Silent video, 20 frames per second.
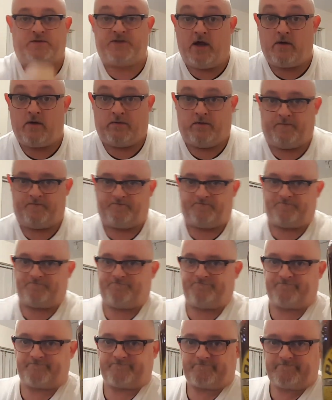So,
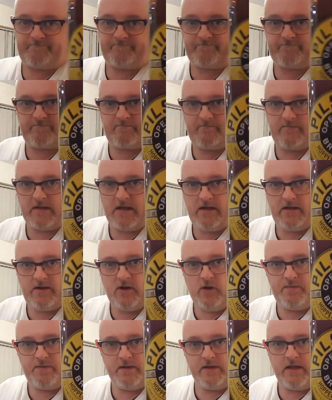
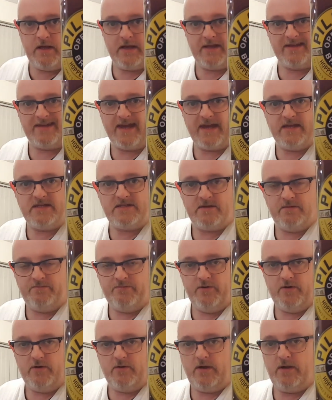Open Gate
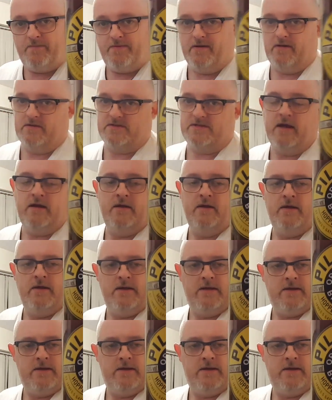Brewery Pilsner.